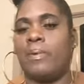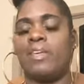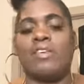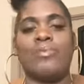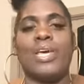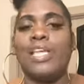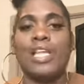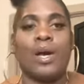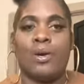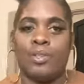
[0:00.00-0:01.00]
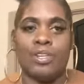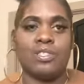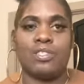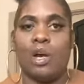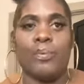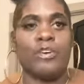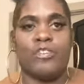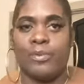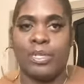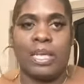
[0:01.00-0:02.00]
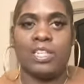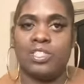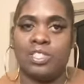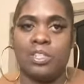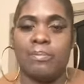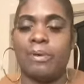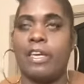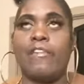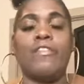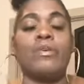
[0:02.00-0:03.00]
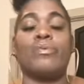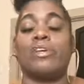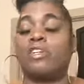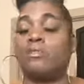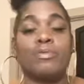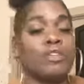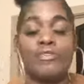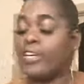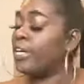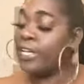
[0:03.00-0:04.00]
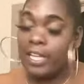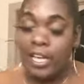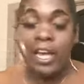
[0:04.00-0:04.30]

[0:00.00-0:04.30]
And we know there's no perfect relationship, but if it was perfect, honey,